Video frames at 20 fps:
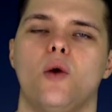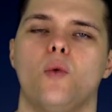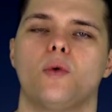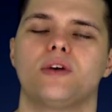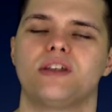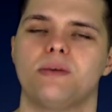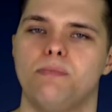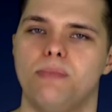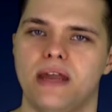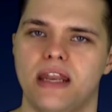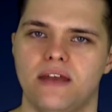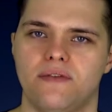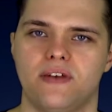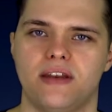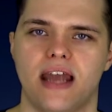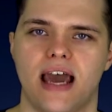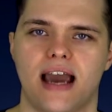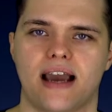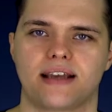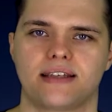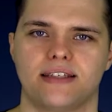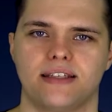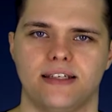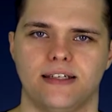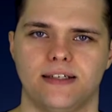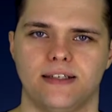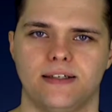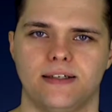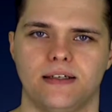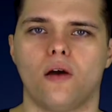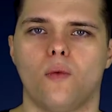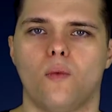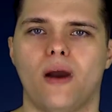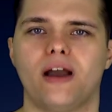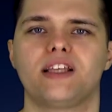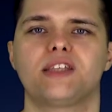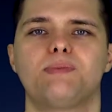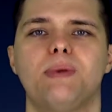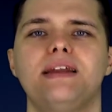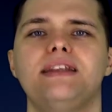was a bit of an accident.
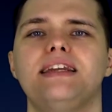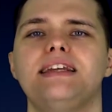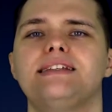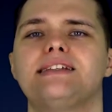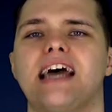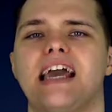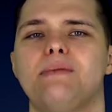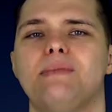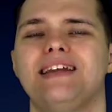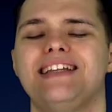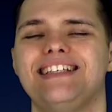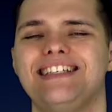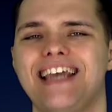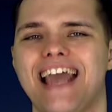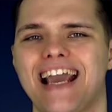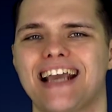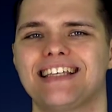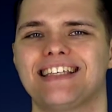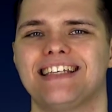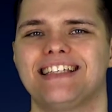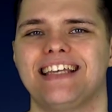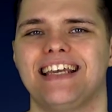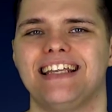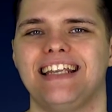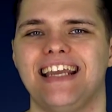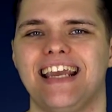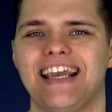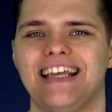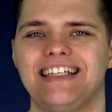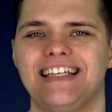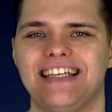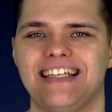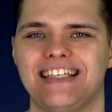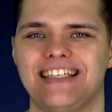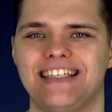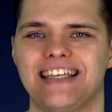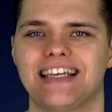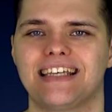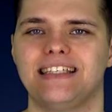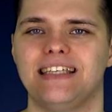While spending time in Texas in
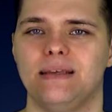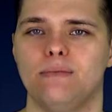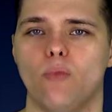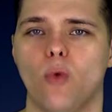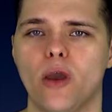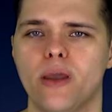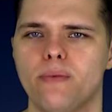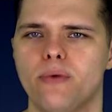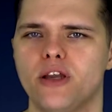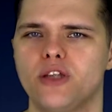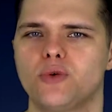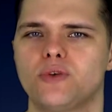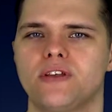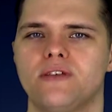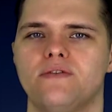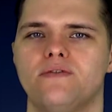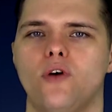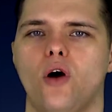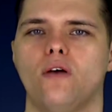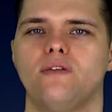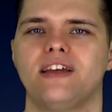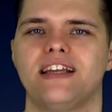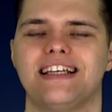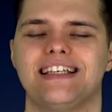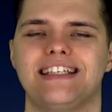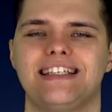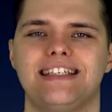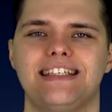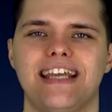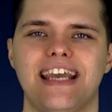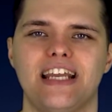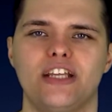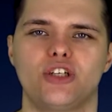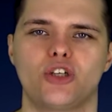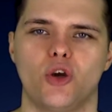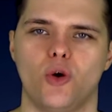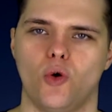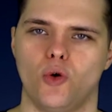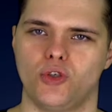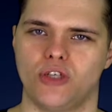1860, Muybridge was involved in a
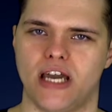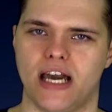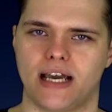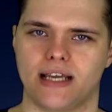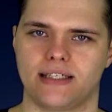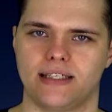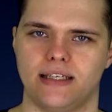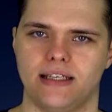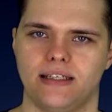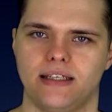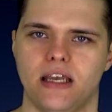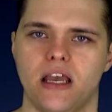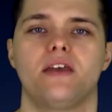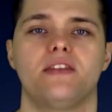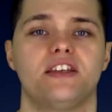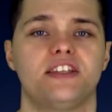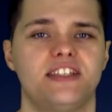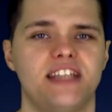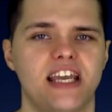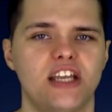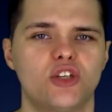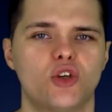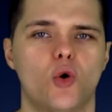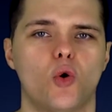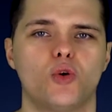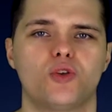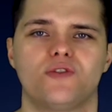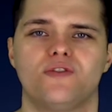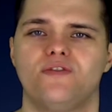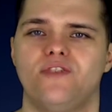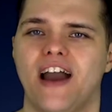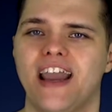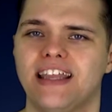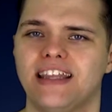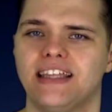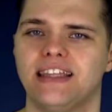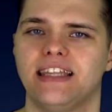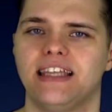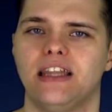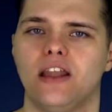stagecoach accident. The stagecoach
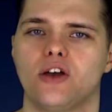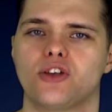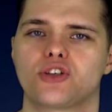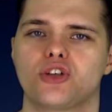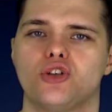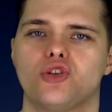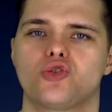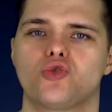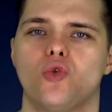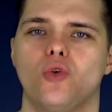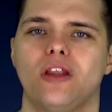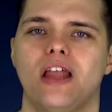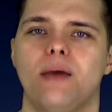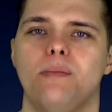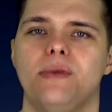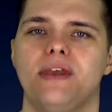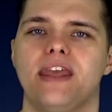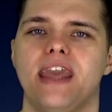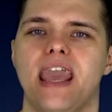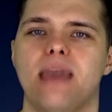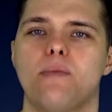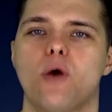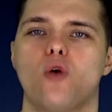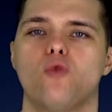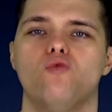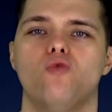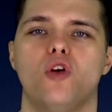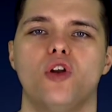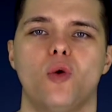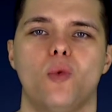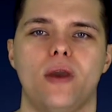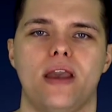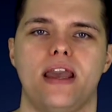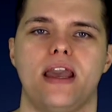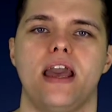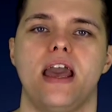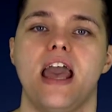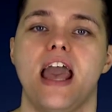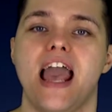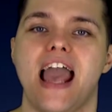violently lost control and became a runaway.
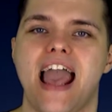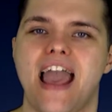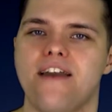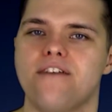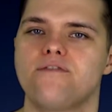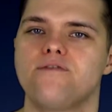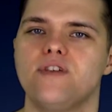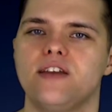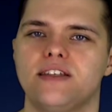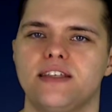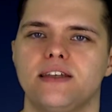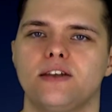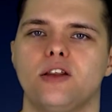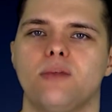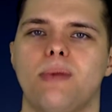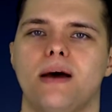Every single